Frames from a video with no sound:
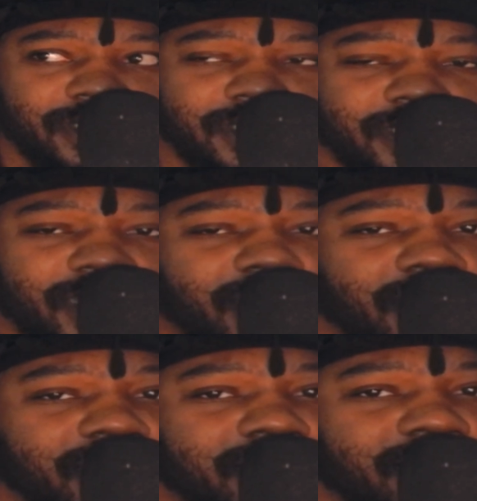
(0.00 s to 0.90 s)
Yeah,
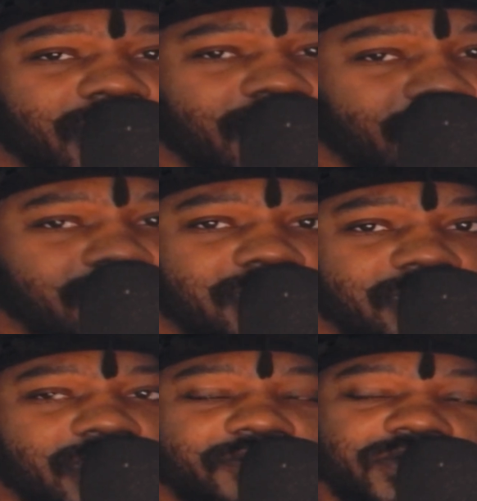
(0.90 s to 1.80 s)
like
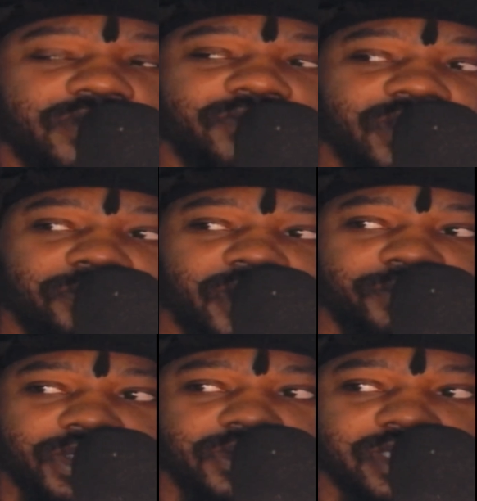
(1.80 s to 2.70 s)
if you ever hear my
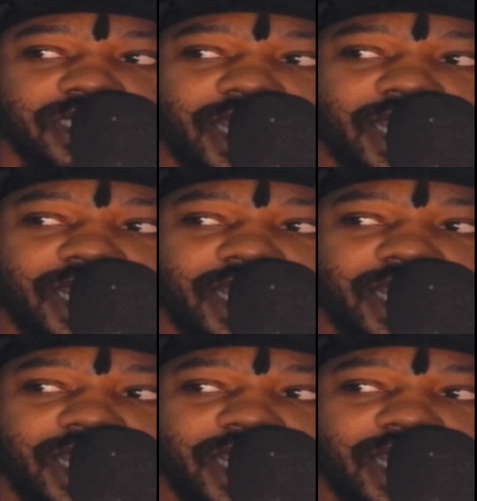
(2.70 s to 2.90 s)
music,